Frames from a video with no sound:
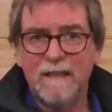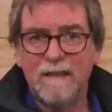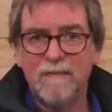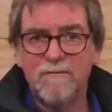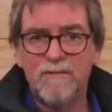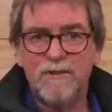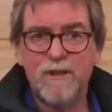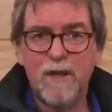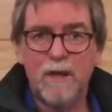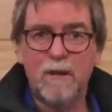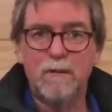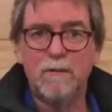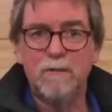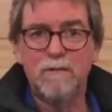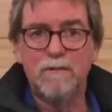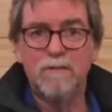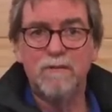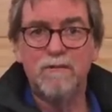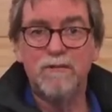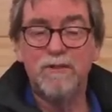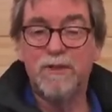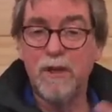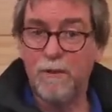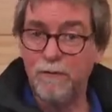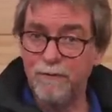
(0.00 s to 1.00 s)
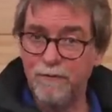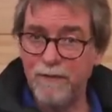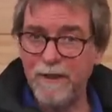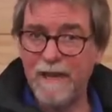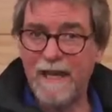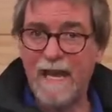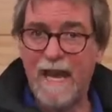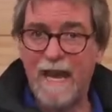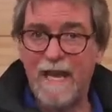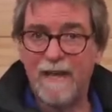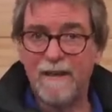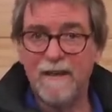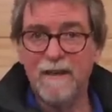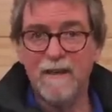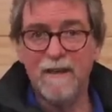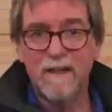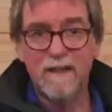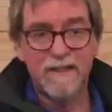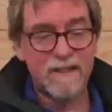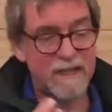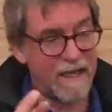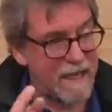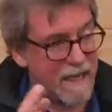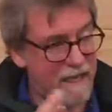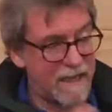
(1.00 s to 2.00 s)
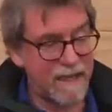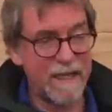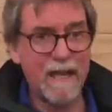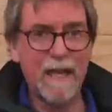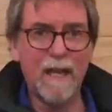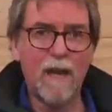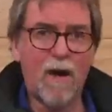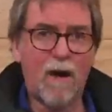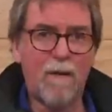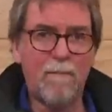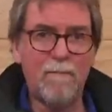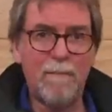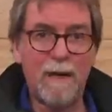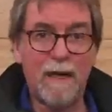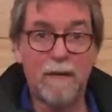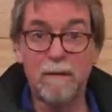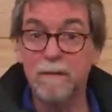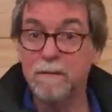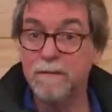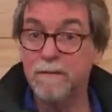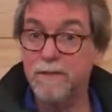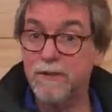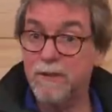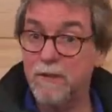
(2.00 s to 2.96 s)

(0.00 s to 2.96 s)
So don't forget to hit the alarm bell